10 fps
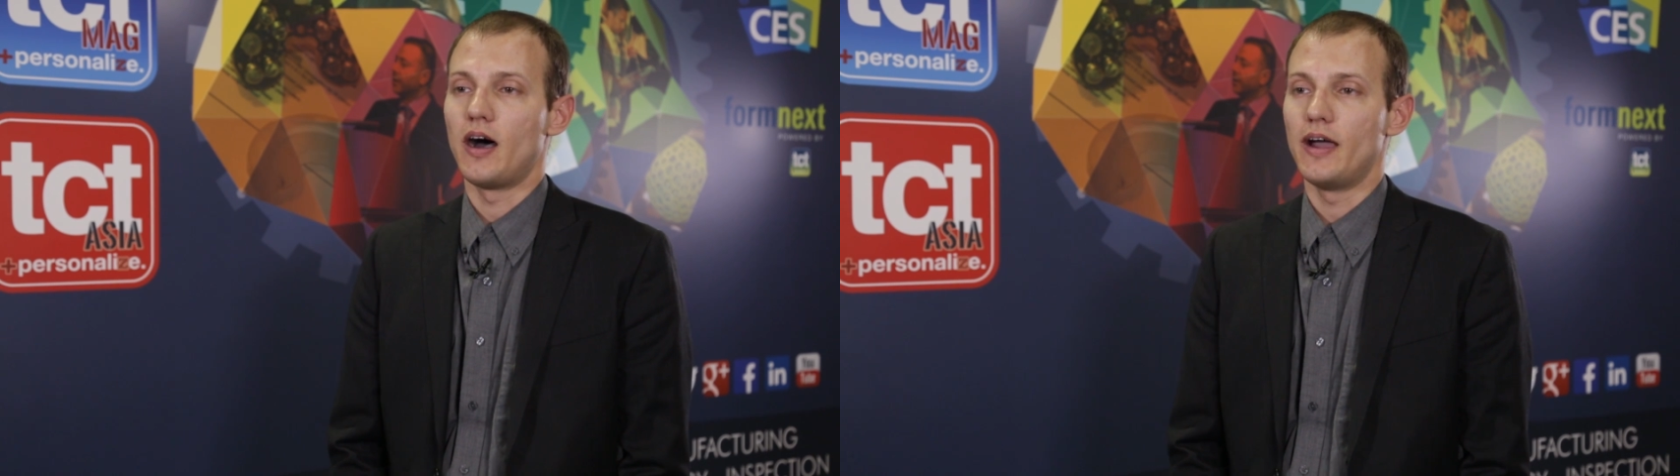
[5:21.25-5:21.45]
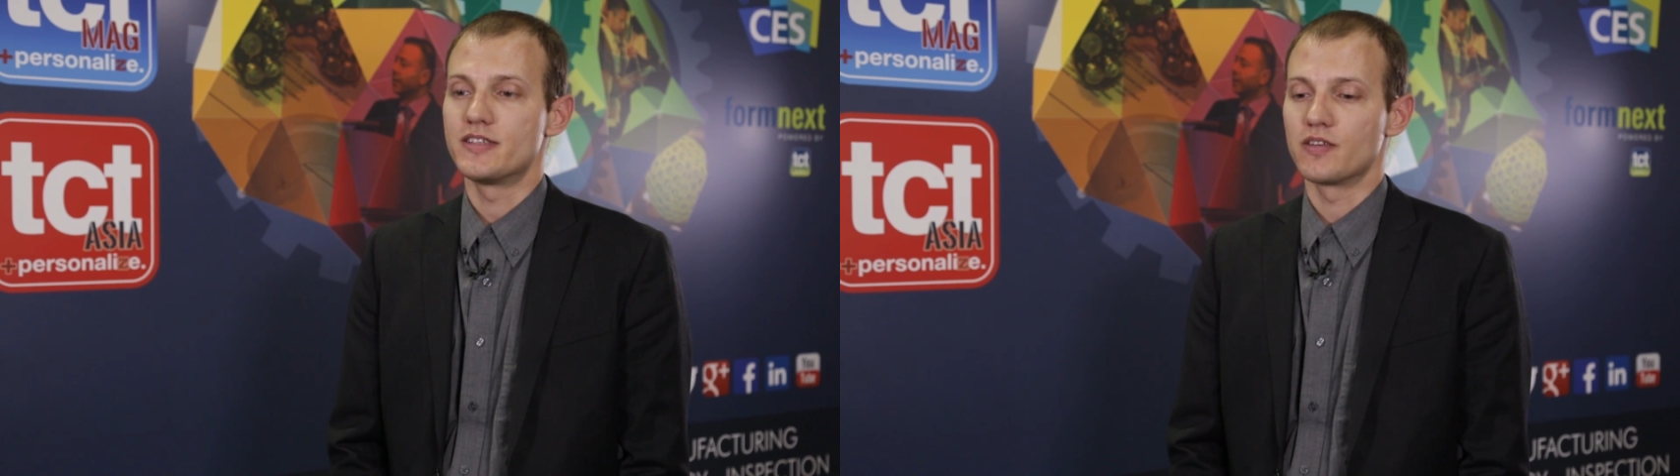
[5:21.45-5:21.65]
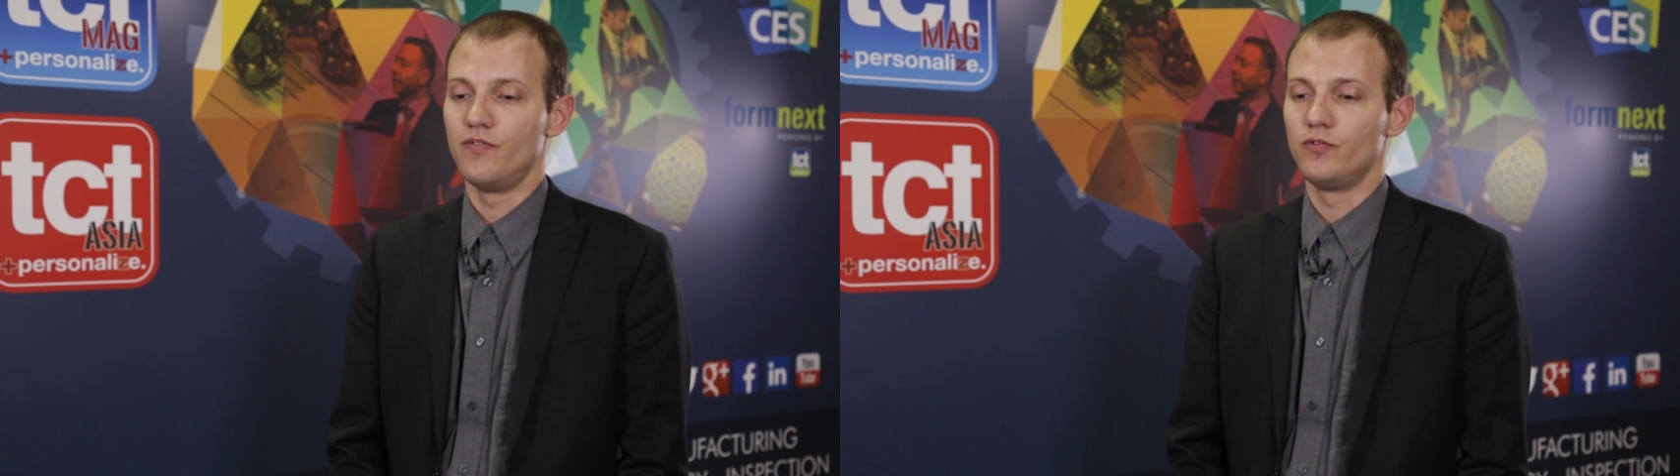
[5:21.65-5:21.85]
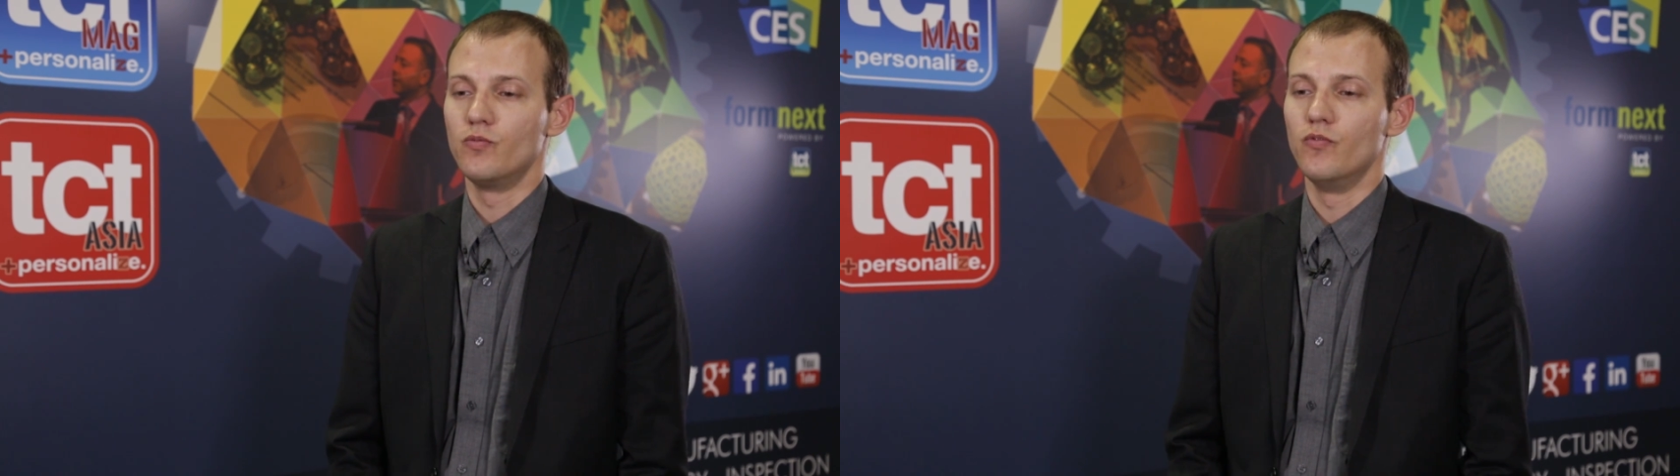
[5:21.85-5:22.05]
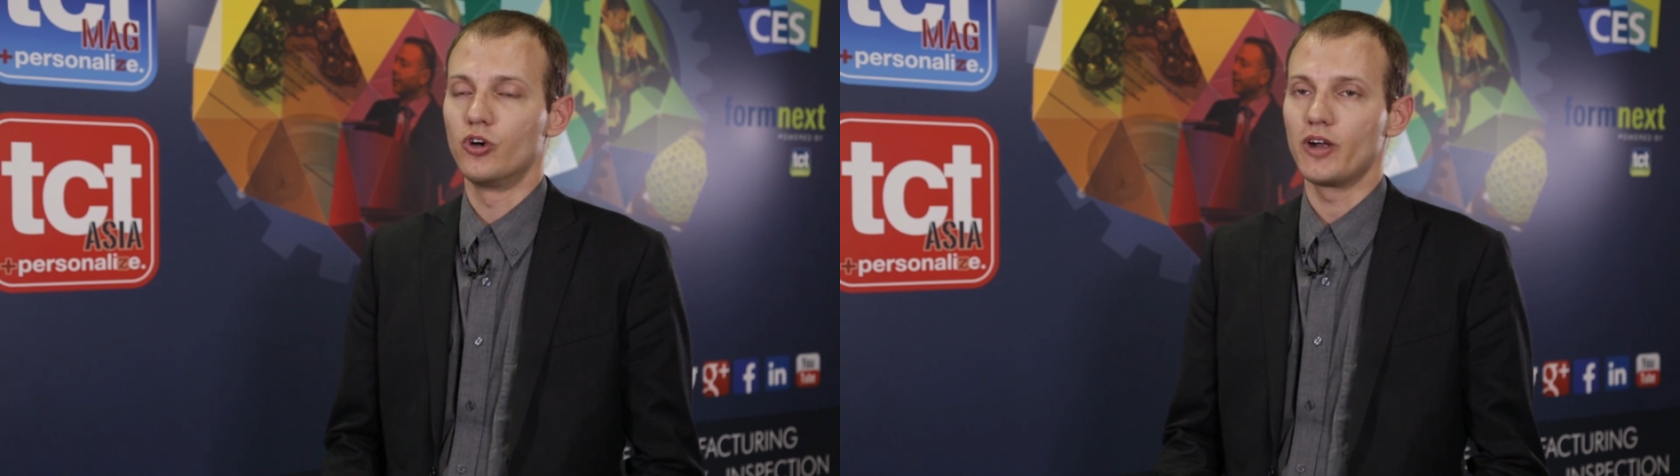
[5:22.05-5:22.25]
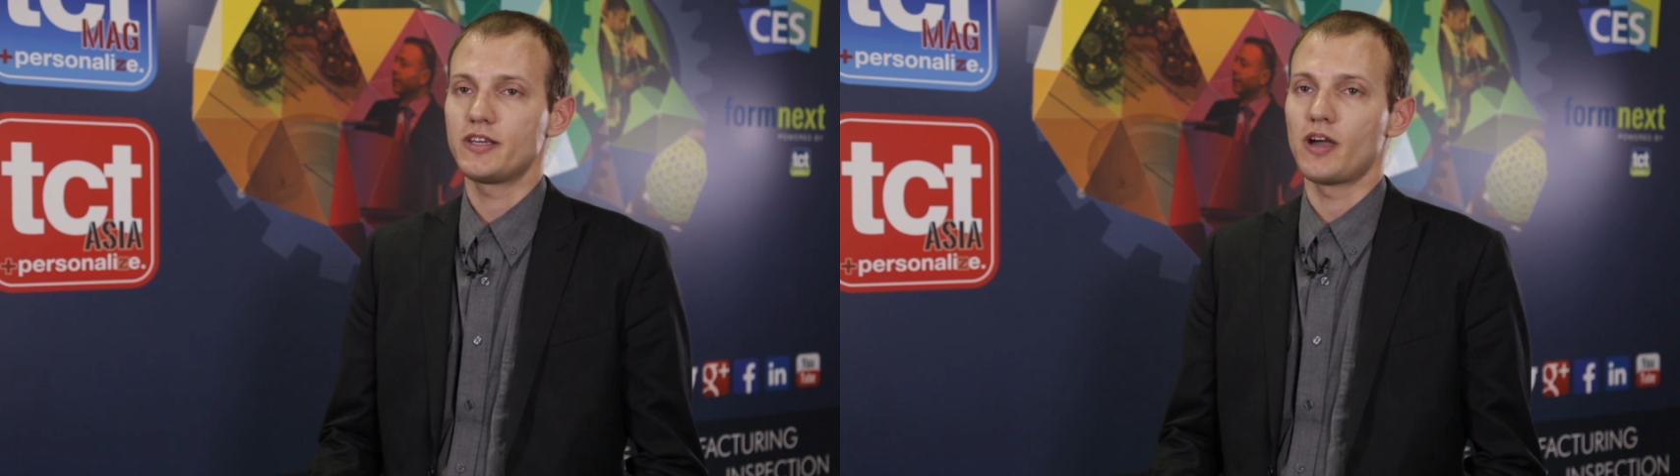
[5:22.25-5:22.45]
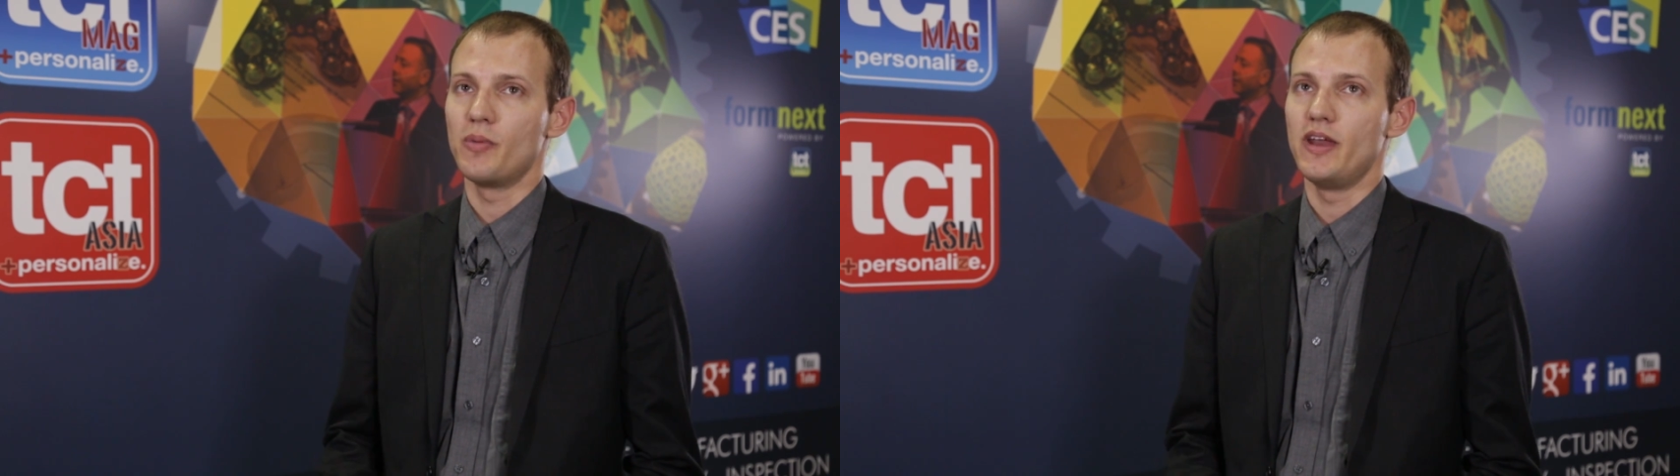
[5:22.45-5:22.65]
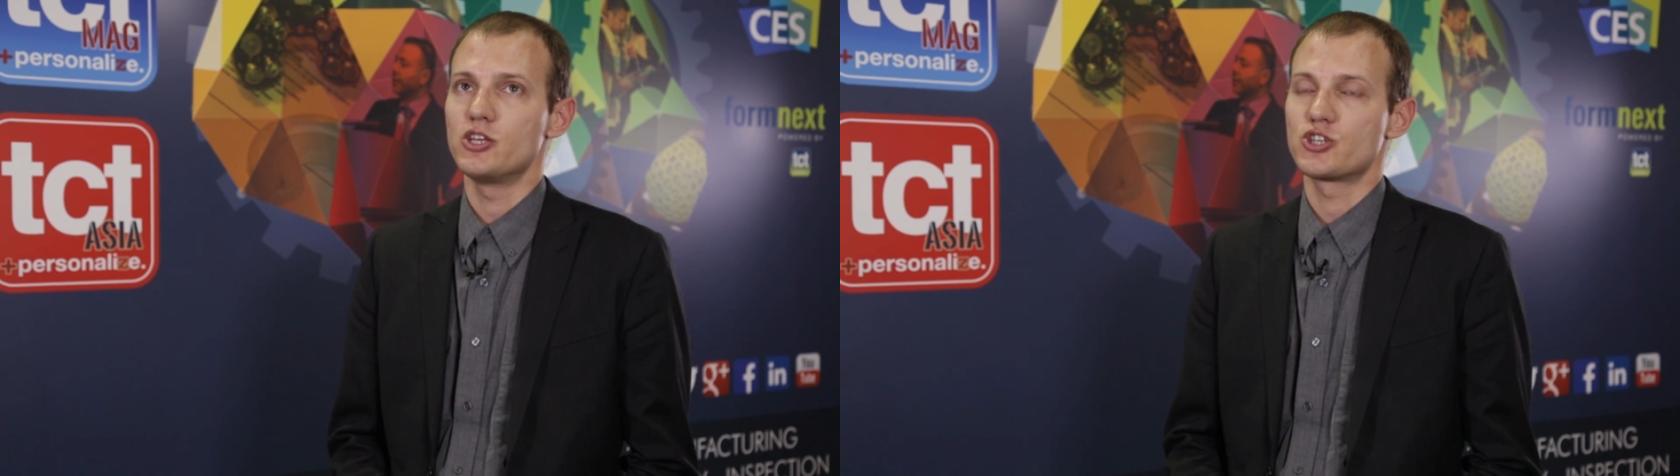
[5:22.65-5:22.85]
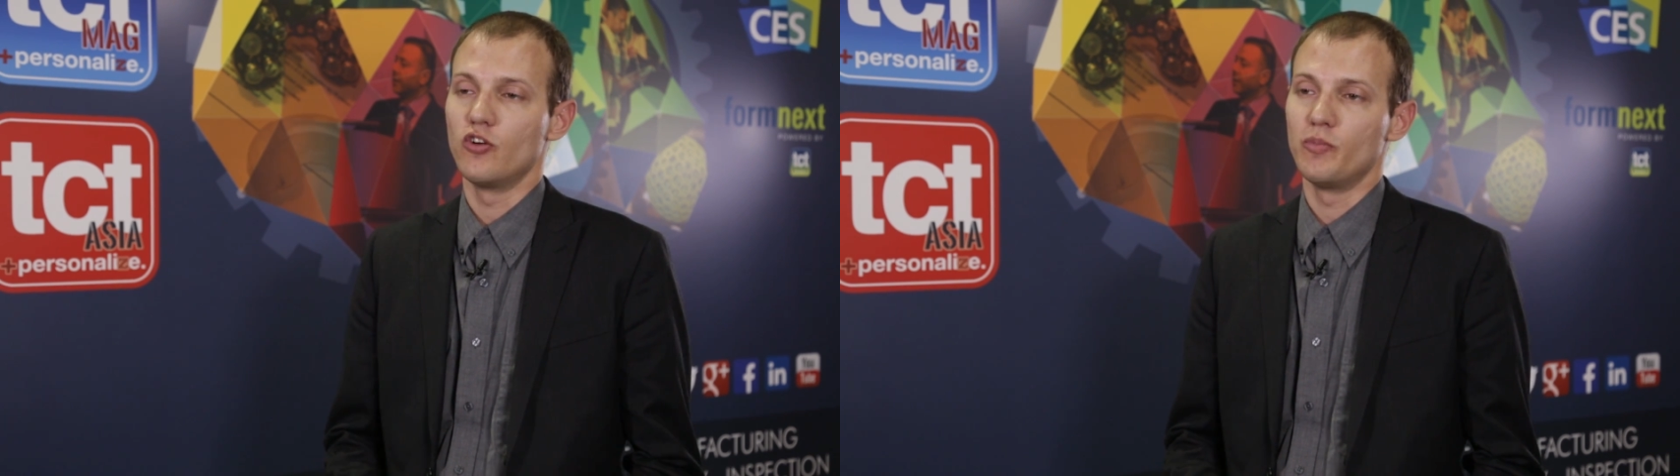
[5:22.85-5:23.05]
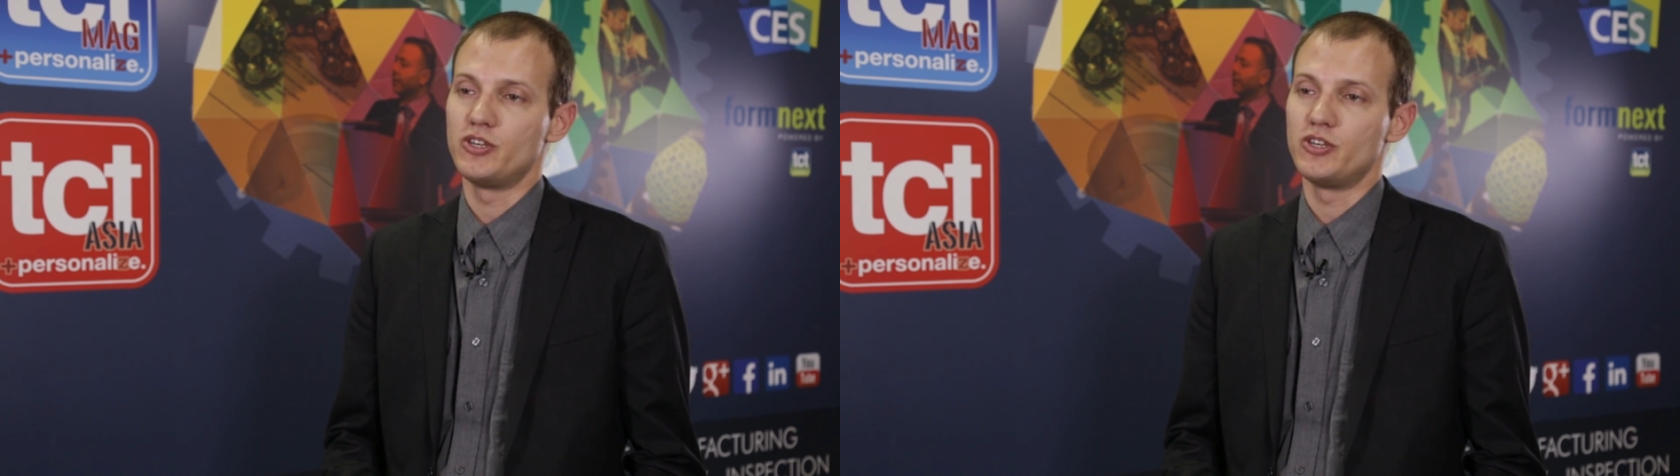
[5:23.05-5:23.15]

uh, it's a great combination of